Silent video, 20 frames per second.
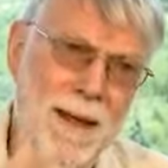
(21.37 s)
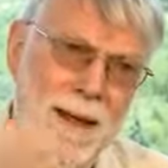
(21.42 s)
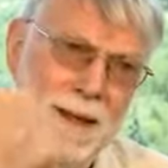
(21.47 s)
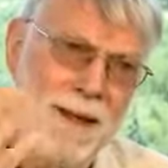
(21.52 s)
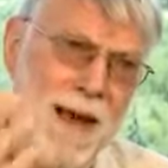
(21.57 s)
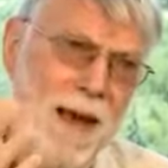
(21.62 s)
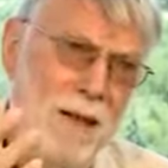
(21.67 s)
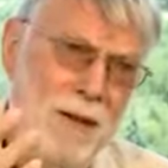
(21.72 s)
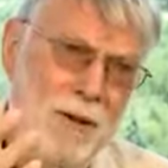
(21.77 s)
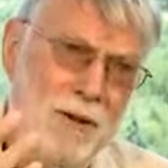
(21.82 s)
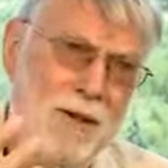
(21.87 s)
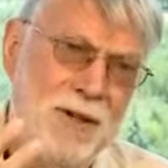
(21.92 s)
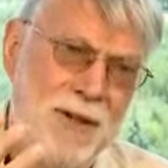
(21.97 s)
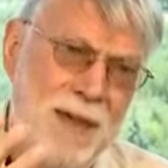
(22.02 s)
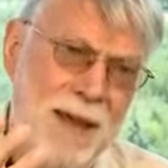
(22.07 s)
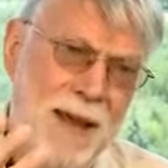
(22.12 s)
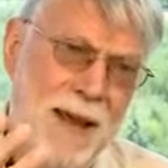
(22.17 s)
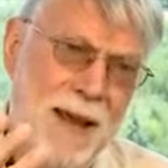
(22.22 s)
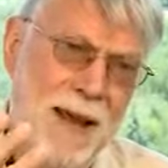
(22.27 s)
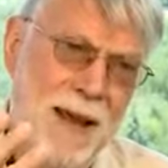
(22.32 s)
Knowledge
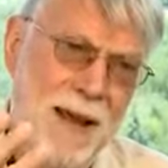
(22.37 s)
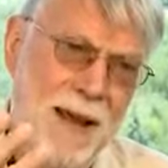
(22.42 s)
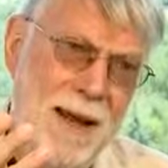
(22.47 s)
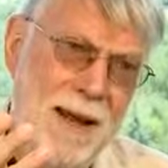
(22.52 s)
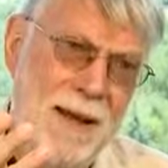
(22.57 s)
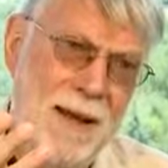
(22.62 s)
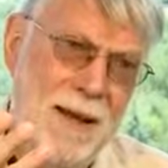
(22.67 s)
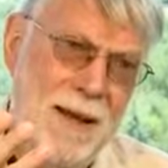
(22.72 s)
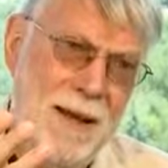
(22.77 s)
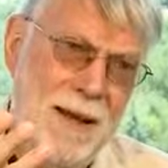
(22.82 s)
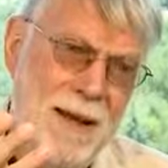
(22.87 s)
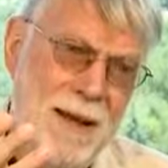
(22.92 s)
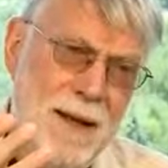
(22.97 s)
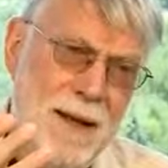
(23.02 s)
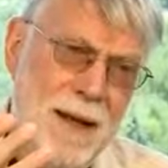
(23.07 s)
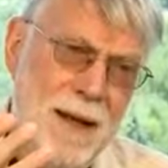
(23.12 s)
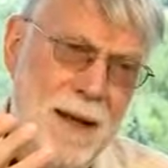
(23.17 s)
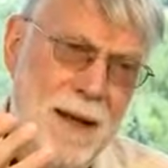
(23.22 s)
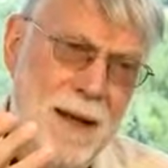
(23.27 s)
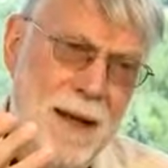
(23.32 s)
today,
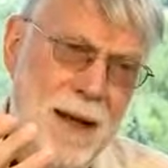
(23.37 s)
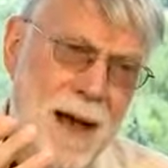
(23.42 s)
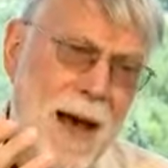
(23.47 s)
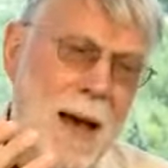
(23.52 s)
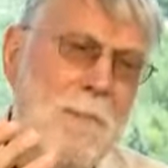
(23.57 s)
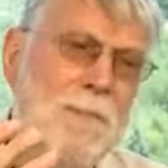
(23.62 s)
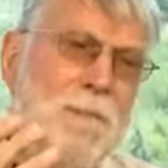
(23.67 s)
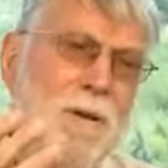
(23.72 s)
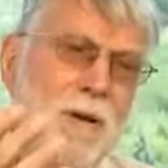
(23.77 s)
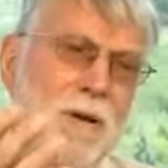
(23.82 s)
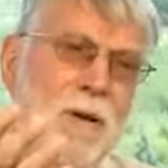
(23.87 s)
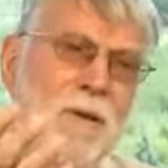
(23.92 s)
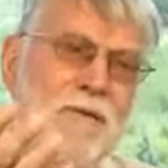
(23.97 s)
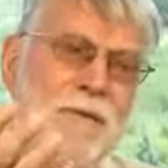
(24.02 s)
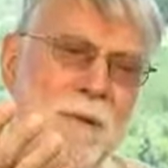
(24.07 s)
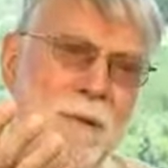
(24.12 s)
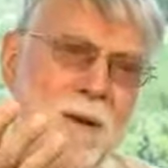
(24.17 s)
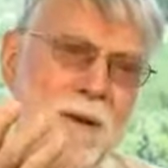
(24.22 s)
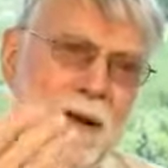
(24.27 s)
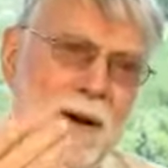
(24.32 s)
I pull
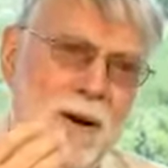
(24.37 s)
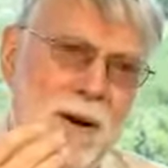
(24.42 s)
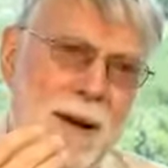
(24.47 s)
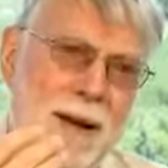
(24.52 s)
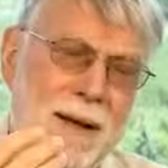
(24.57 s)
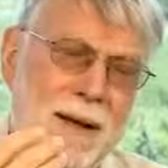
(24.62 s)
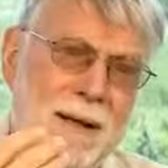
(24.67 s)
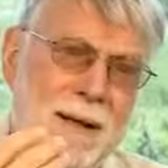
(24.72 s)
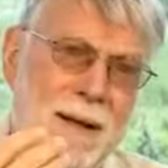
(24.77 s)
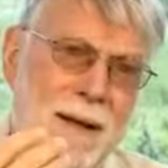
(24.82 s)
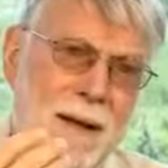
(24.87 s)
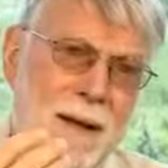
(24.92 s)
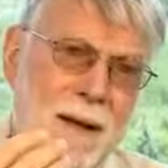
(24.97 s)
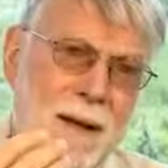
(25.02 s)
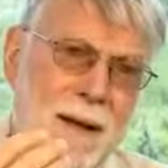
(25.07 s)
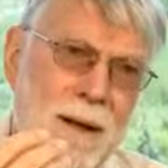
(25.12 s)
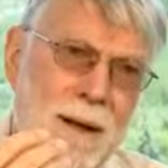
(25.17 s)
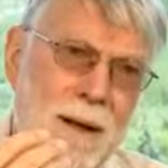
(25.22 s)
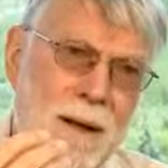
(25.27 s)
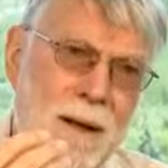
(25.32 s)
from the internet
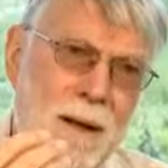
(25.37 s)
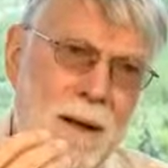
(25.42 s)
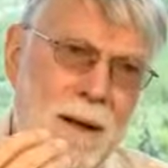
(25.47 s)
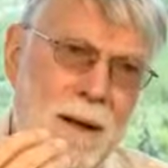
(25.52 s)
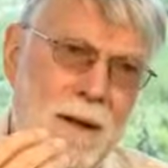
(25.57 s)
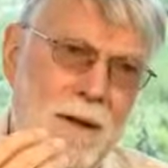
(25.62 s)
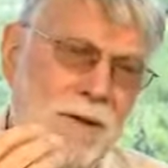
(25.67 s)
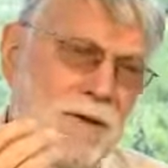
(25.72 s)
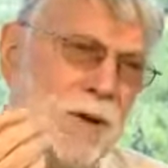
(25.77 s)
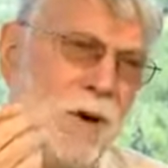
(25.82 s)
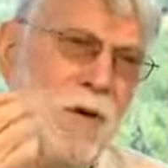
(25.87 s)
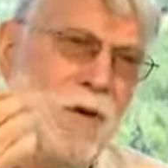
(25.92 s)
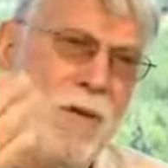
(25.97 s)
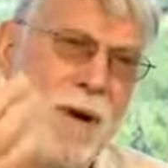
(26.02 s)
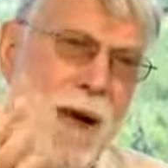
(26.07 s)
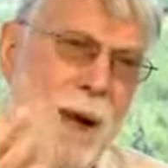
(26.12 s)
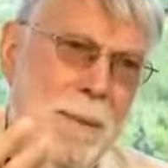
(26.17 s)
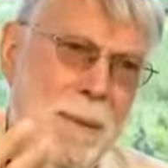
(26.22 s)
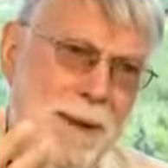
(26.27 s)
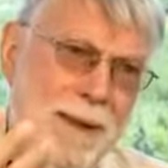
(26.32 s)
so
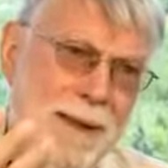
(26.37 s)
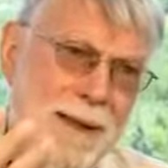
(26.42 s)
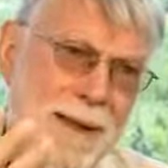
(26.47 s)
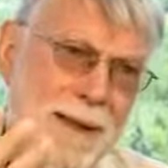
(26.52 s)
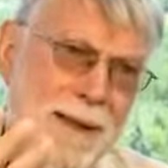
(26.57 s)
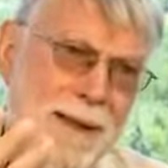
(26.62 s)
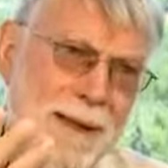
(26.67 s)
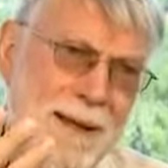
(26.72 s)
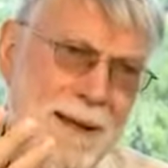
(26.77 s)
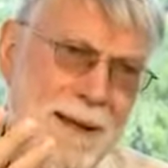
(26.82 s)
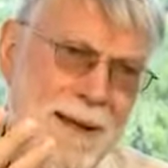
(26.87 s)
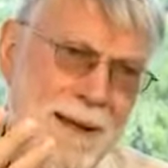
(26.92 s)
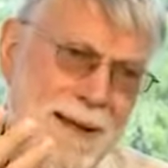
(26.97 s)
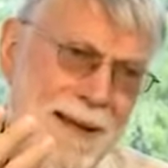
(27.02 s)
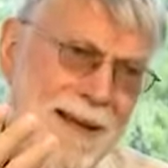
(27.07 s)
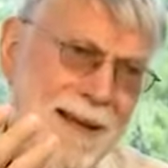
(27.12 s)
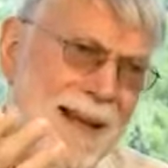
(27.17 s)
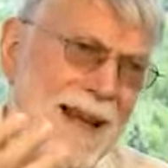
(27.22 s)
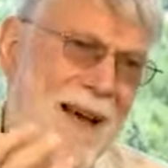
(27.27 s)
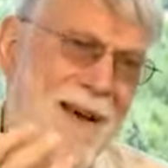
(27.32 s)
rapidly
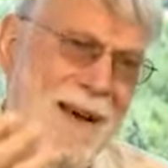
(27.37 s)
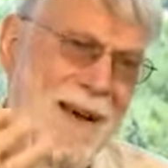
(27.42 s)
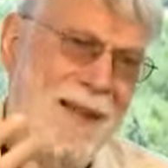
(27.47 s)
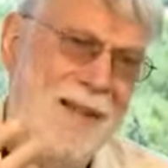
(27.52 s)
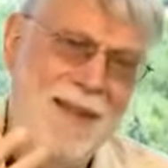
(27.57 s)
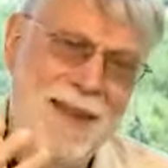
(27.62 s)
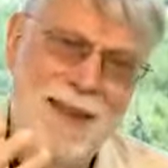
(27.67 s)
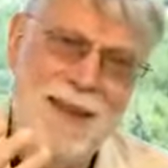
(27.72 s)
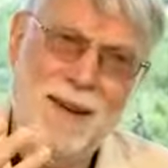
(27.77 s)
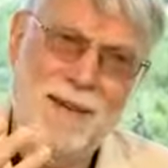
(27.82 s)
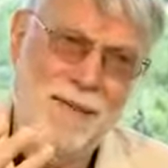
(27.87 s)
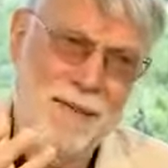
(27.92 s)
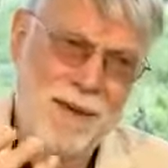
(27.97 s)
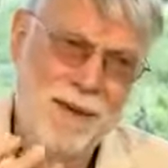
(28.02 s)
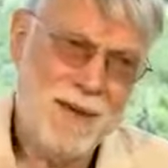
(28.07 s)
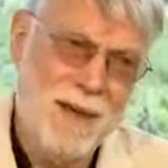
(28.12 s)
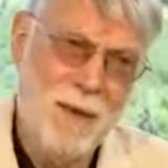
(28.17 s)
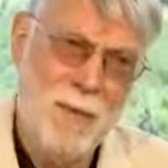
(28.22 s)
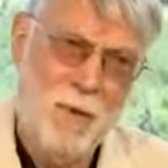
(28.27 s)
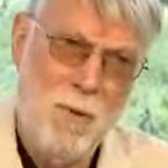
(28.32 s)
that now I think of, for
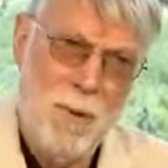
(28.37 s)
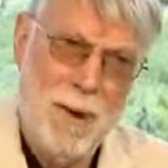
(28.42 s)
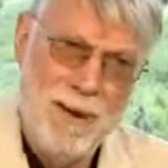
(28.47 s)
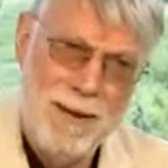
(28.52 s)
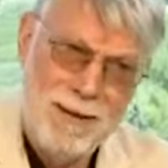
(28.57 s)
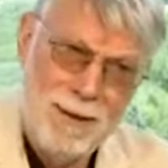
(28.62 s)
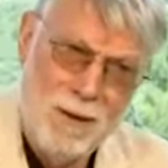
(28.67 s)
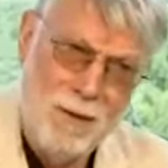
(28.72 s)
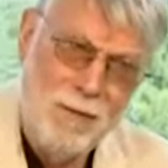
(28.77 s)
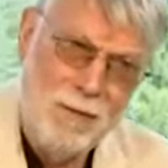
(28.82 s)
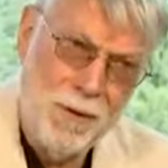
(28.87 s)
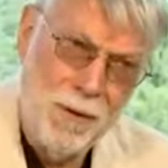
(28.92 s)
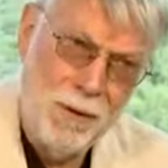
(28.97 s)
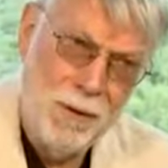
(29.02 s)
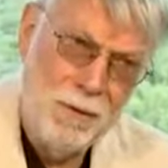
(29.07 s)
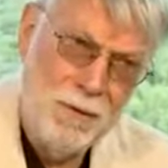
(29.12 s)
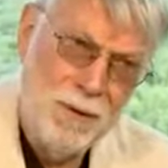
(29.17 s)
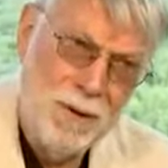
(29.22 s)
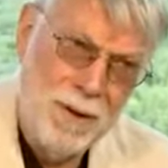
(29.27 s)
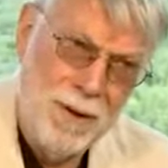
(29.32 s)
example, my cell
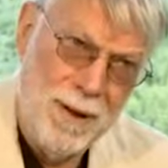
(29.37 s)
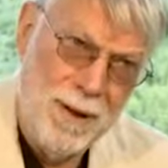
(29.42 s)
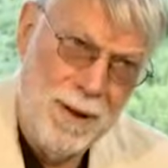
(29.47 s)
phone